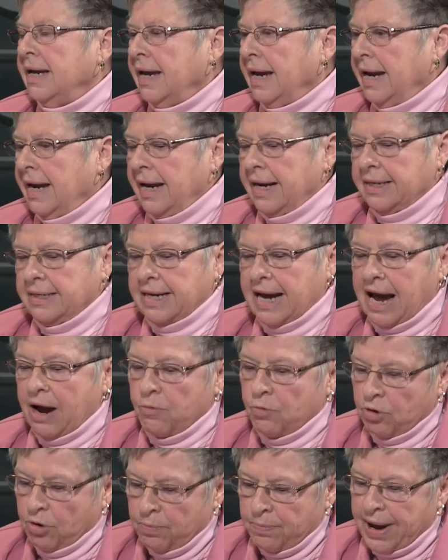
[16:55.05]
And I
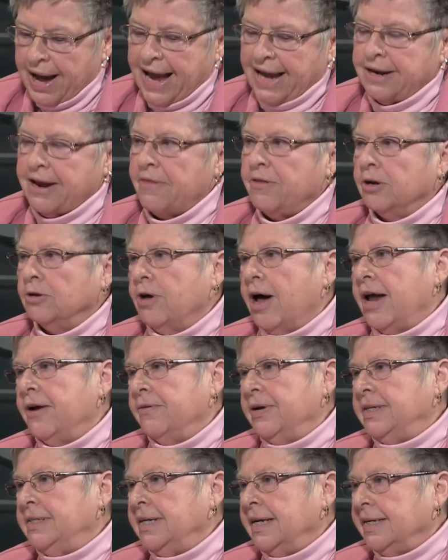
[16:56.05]
will buy another
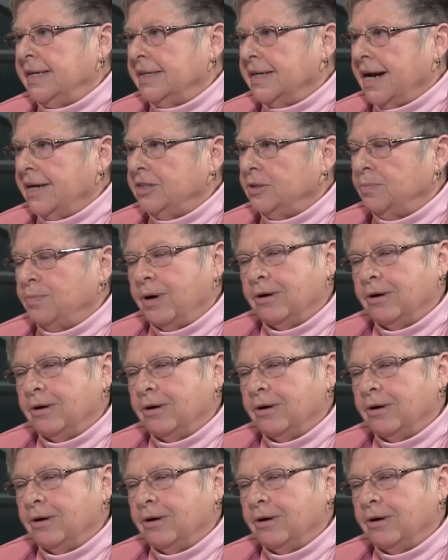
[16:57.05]
lottery ticket. I